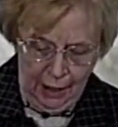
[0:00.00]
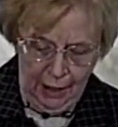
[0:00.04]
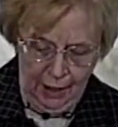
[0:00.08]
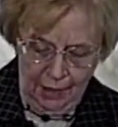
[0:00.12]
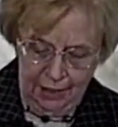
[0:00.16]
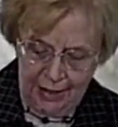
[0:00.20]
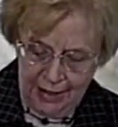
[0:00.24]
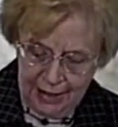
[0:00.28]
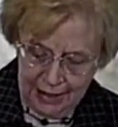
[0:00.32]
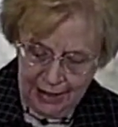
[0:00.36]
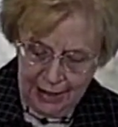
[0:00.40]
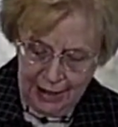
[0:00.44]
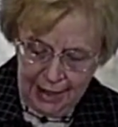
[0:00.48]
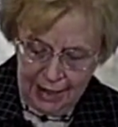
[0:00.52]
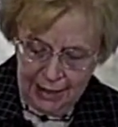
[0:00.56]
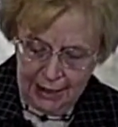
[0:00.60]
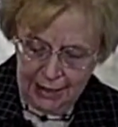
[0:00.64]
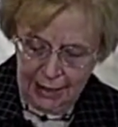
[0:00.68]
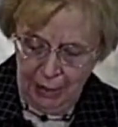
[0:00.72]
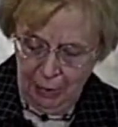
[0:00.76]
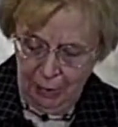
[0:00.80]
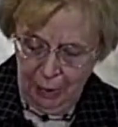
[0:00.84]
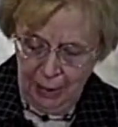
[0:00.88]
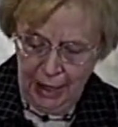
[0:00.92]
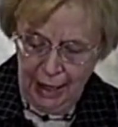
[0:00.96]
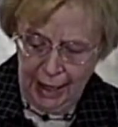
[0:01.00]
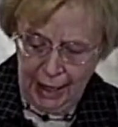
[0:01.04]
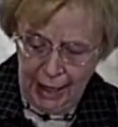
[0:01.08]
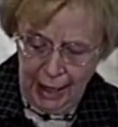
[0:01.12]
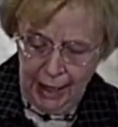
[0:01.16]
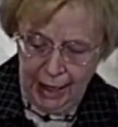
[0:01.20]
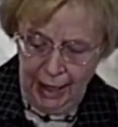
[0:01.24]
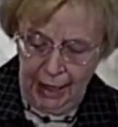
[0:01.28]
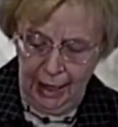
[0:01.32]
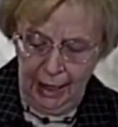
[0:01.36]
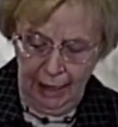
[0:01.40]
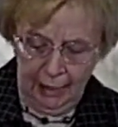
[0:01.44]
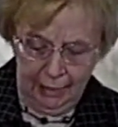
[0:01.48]
This is the
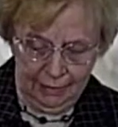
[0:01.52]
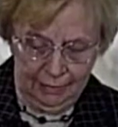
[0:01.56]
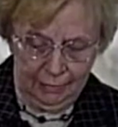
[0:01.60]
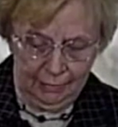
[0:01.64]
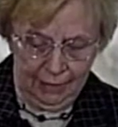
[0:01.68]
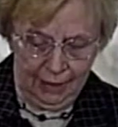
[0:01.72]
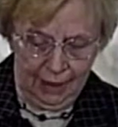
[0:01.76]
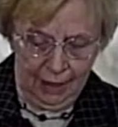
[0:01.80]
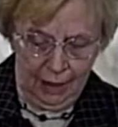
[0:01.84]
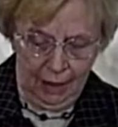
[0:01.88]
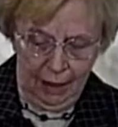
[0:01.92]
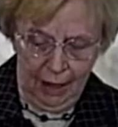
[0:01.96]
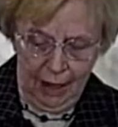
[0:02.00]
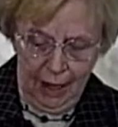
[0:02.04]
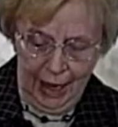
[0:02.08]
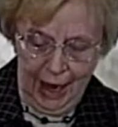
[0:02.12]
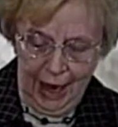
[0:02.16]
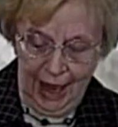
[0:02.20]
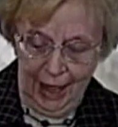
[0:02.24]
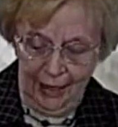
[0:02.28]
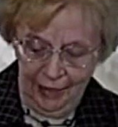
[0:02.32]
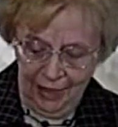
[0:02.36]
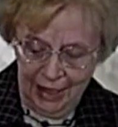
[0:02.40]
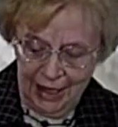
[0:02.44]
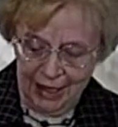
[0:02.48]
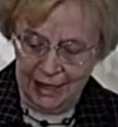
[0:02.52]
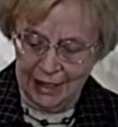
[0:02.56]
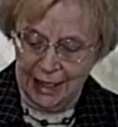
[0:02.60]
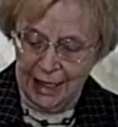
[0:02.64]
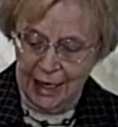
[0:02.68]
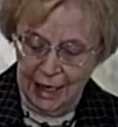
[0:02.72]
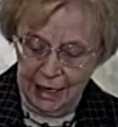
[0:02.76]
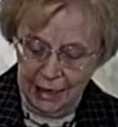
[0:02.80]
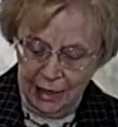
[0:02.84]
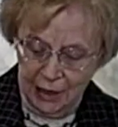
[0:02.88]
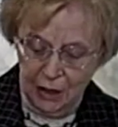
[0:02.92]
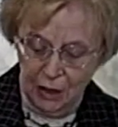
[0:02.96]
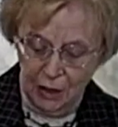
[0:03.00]
beginning, and this
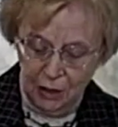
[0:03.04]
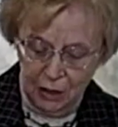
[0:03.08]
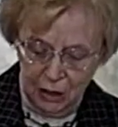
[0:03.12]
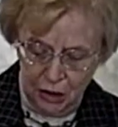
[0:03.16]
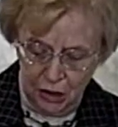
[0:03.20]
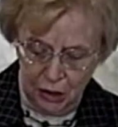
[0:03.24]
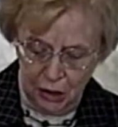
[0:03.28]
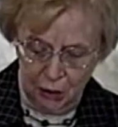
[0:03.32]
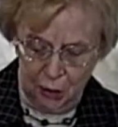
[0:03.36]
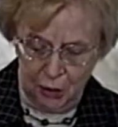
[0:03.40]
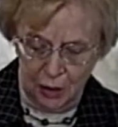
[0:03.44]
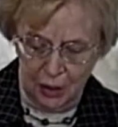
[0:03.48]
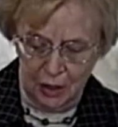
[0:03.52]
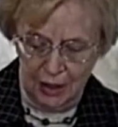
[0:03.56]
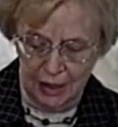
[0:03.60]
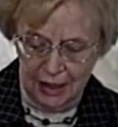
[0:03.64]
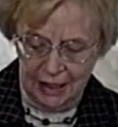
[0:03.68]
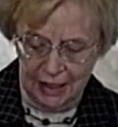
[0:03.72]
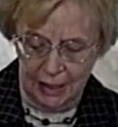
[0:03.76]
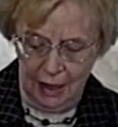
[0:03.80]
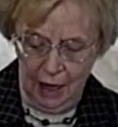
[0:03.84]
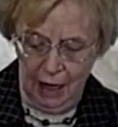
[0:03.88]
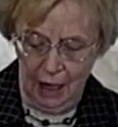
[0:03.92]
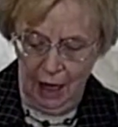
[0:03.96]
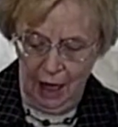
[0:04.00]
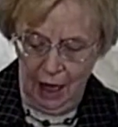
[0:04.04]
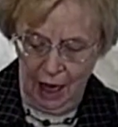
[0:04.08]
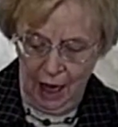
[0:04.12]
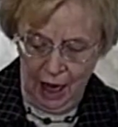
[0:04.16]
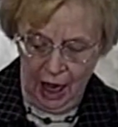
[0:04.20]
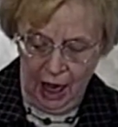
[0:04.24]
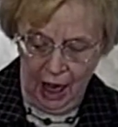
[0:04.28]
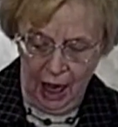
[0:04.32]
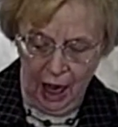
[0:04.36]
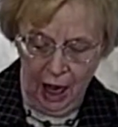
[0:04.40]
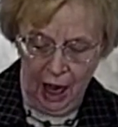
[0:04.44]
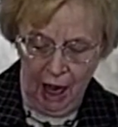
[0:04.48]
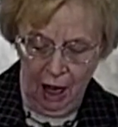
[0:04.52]
is the source
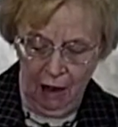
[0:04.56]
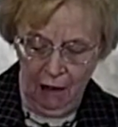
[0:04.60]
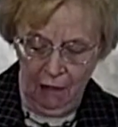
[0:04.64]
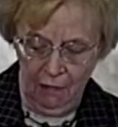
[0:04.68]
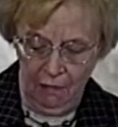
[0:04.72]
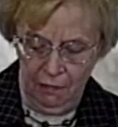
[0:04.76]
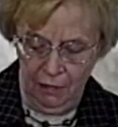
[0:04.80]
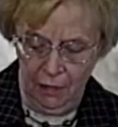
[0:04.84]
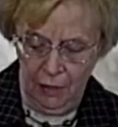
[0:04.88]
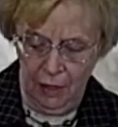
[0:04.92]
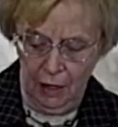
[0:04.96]
of